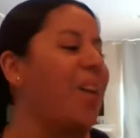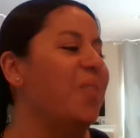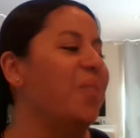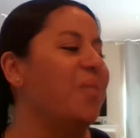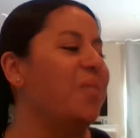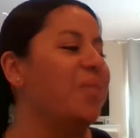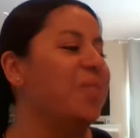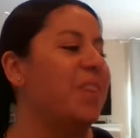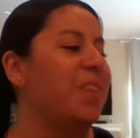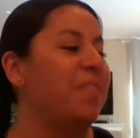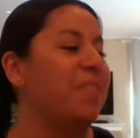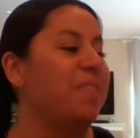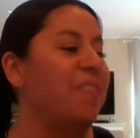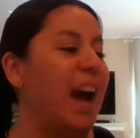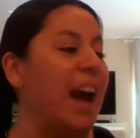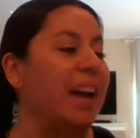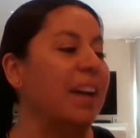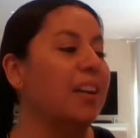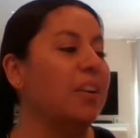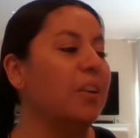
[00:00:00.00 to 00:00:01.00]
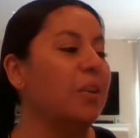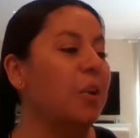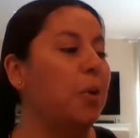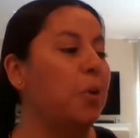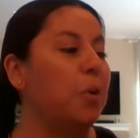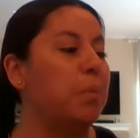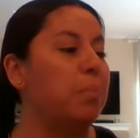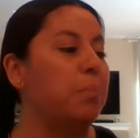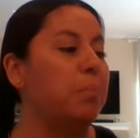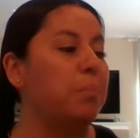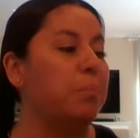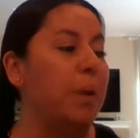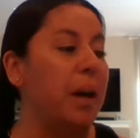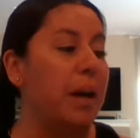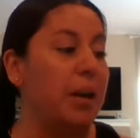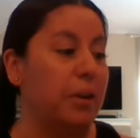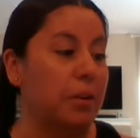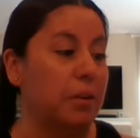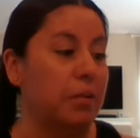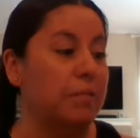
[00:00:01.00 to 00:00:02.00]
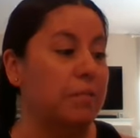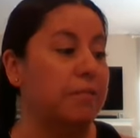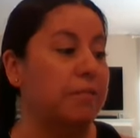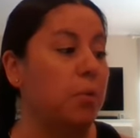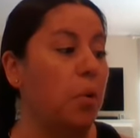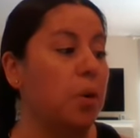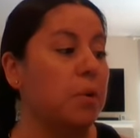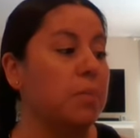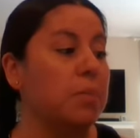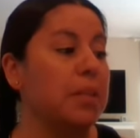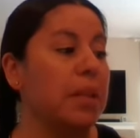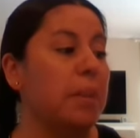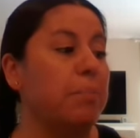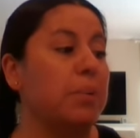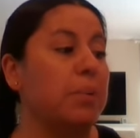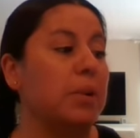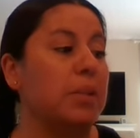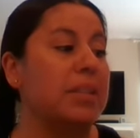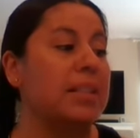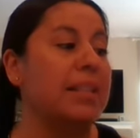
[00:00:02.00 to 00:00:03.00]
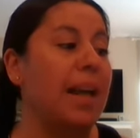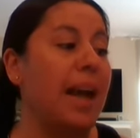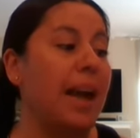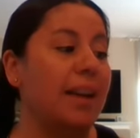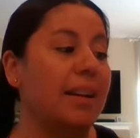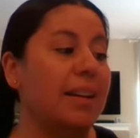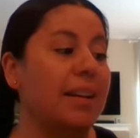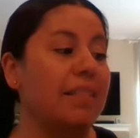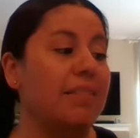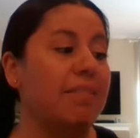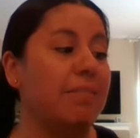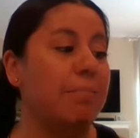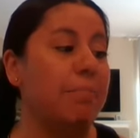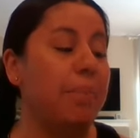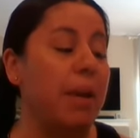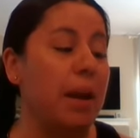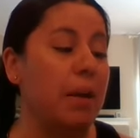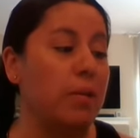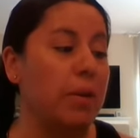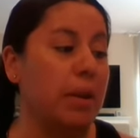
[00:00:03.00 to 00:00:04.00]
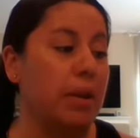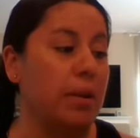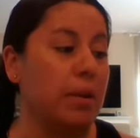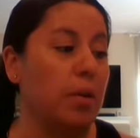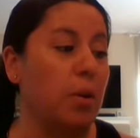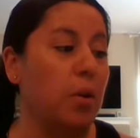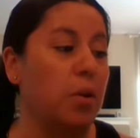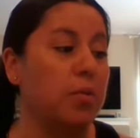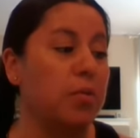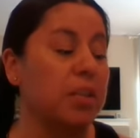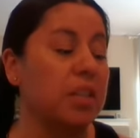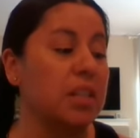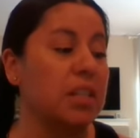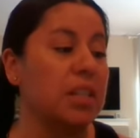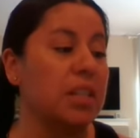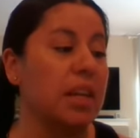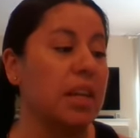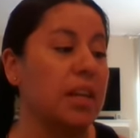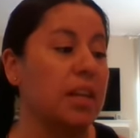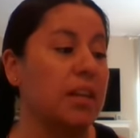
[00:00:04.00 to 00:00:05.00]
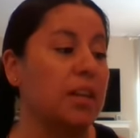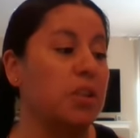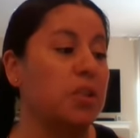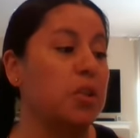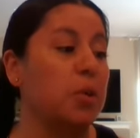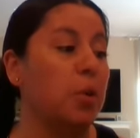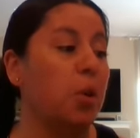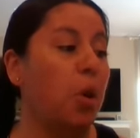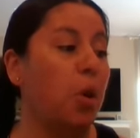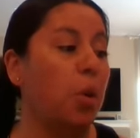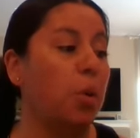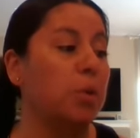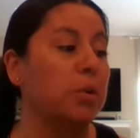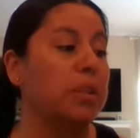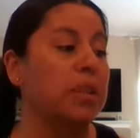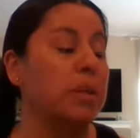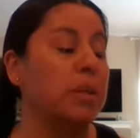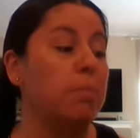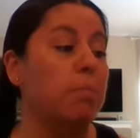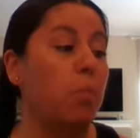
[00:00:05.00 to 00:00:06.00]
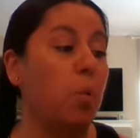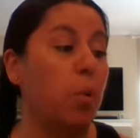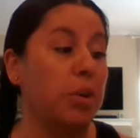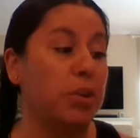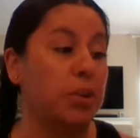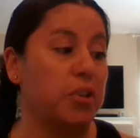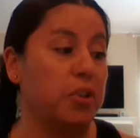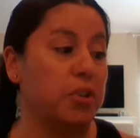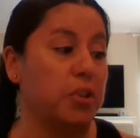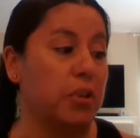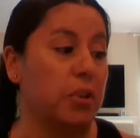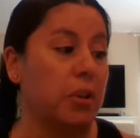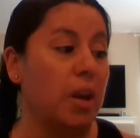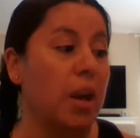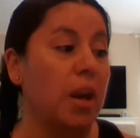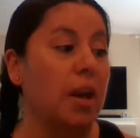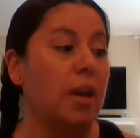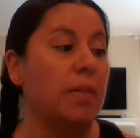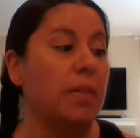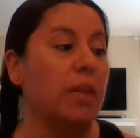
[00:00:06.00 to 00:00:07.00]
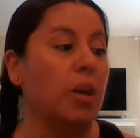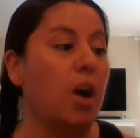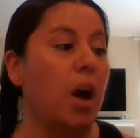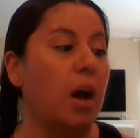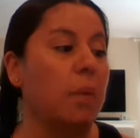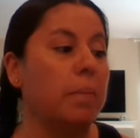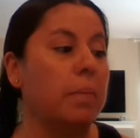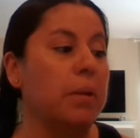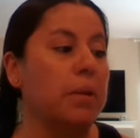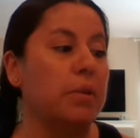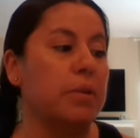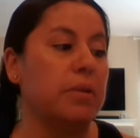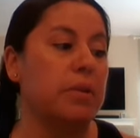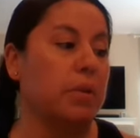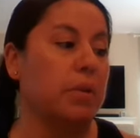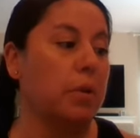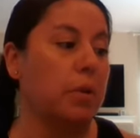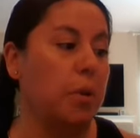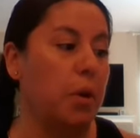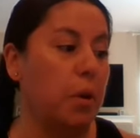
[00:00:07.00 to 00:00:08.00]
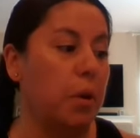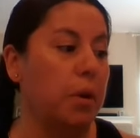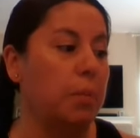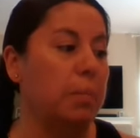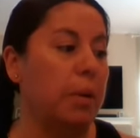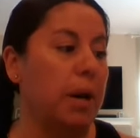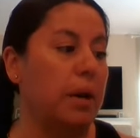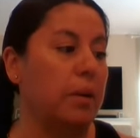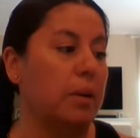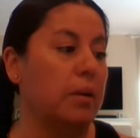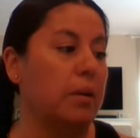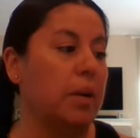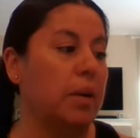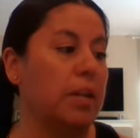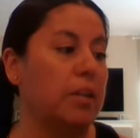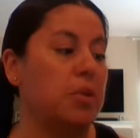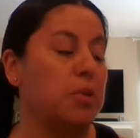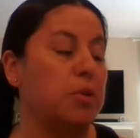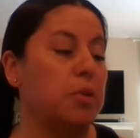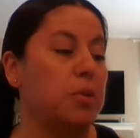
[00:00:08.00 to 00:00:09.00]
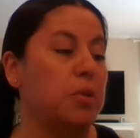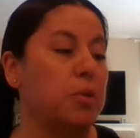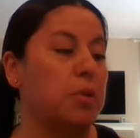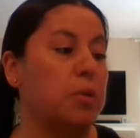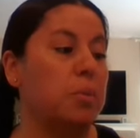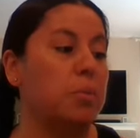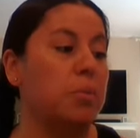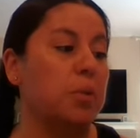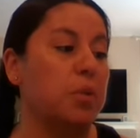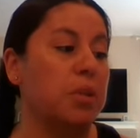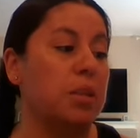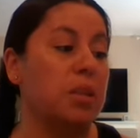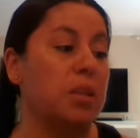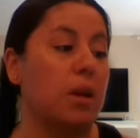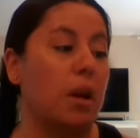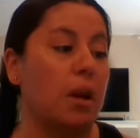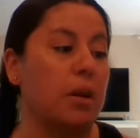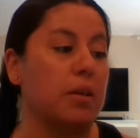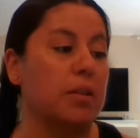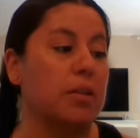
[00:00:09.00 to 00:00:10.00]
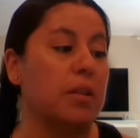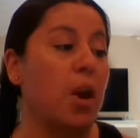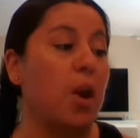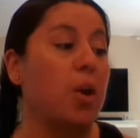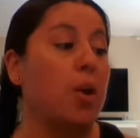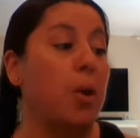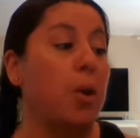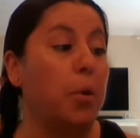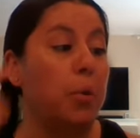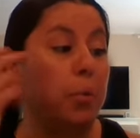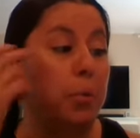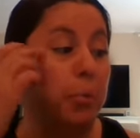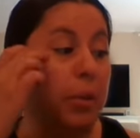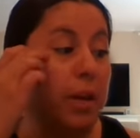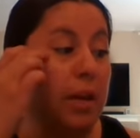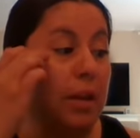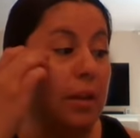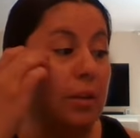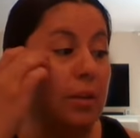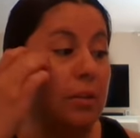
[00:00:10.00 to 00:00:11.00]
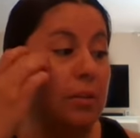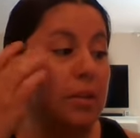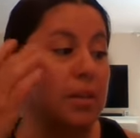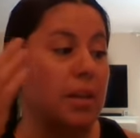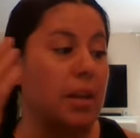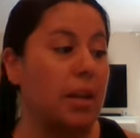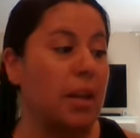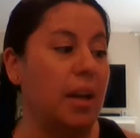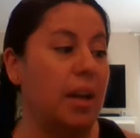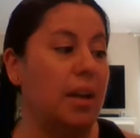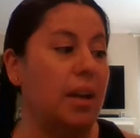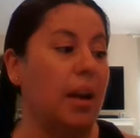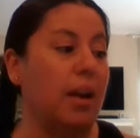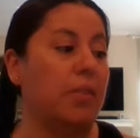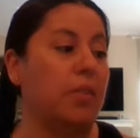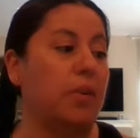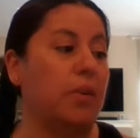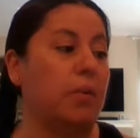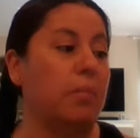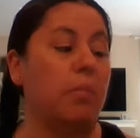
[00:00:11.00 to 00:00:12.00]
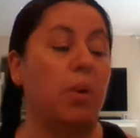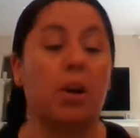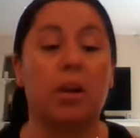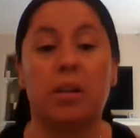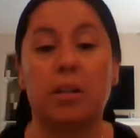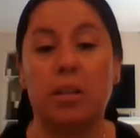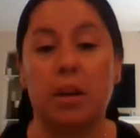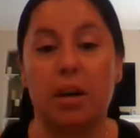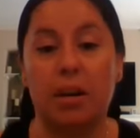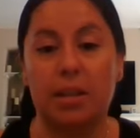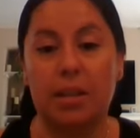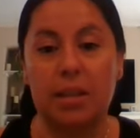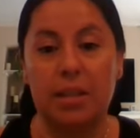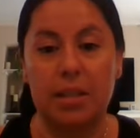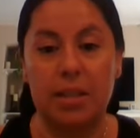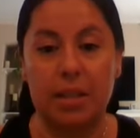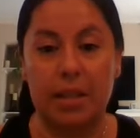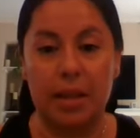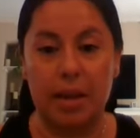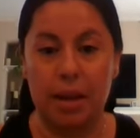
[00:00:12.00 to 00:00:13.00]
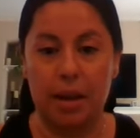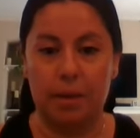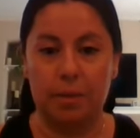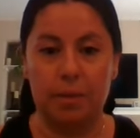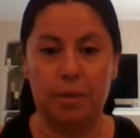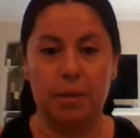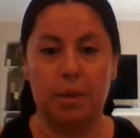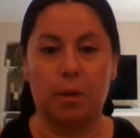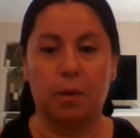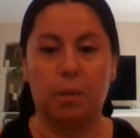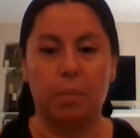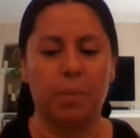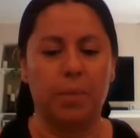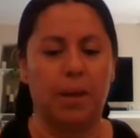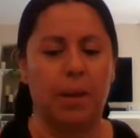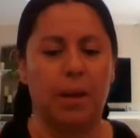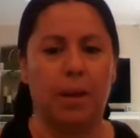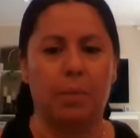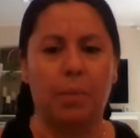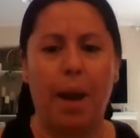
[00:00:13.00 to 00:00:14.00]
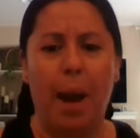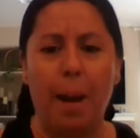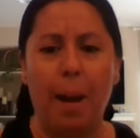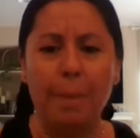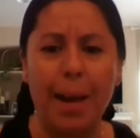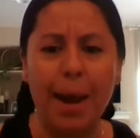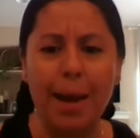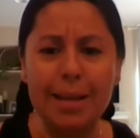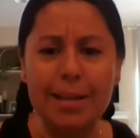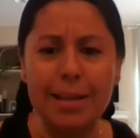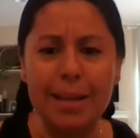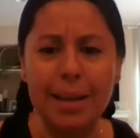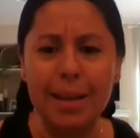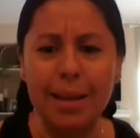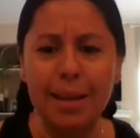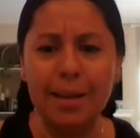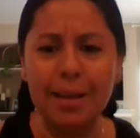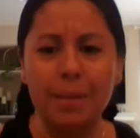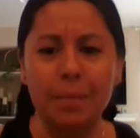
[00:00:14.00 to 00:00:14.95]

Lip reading: The fat in cocoa butter forms a protective barrier over the skin to hold in moisture. The common use of cocoa butter is to smooth scars, wrinkles, and other marks on the skin. So amazing!